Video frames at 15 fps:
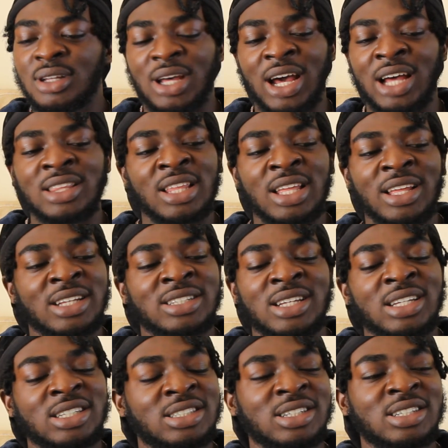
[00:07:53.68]
and it
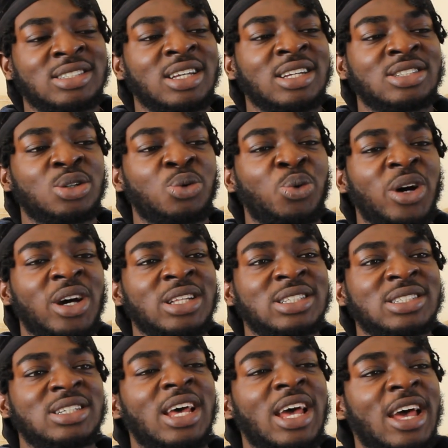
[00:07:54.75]
says the
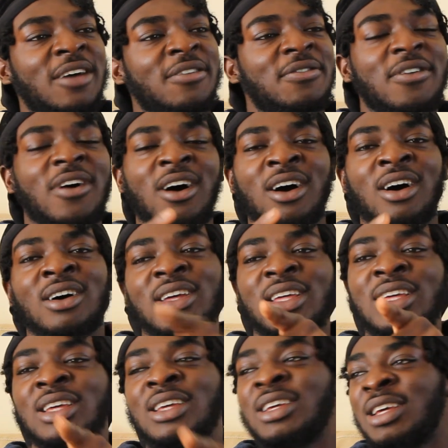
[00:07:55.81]
words
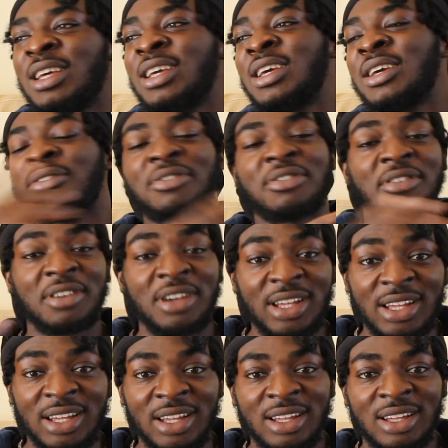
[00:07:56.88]
F-R-E-E,
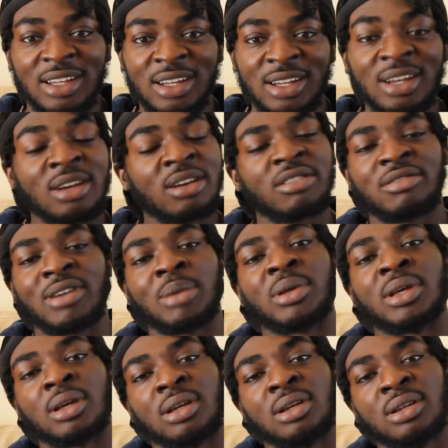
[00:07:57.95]
free, grab
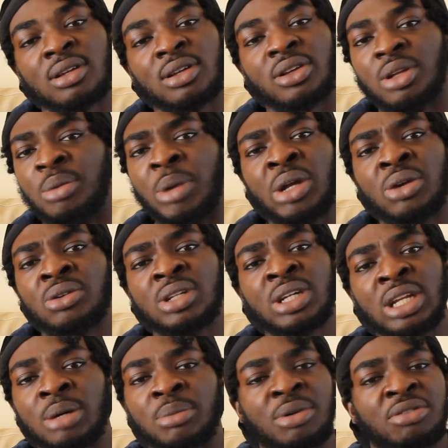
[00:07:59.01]
it. You may not
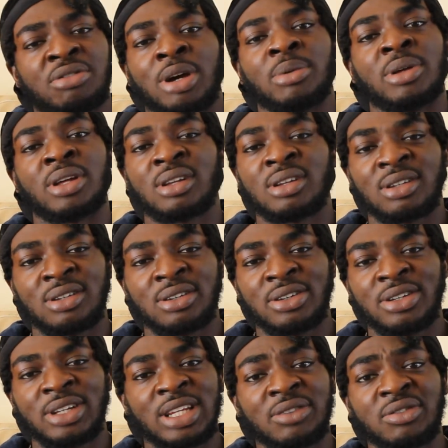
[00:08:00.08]
need it, but grab it. You